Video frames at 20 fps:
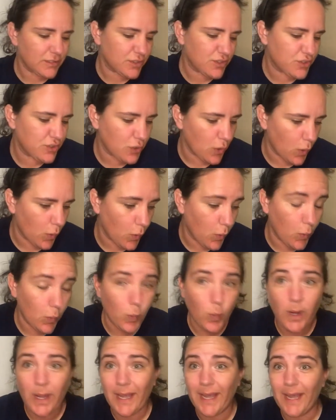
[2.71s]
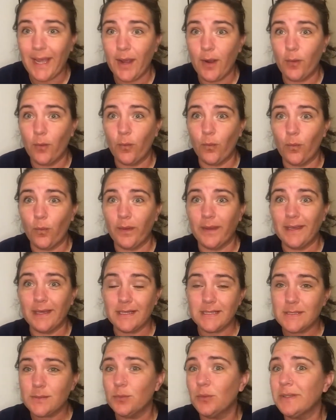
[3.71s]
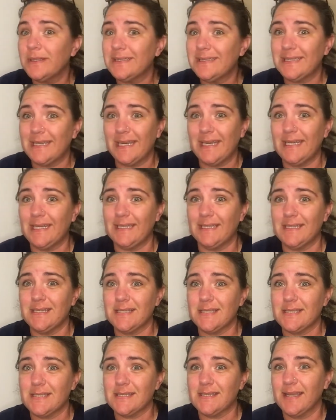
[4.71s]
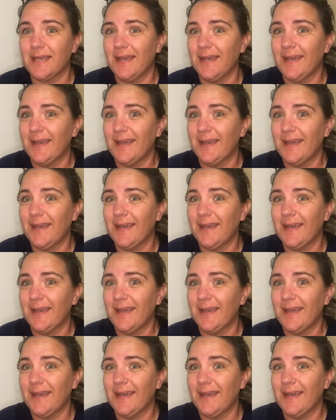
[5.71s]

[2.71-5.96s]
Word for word: So, guess what day it is?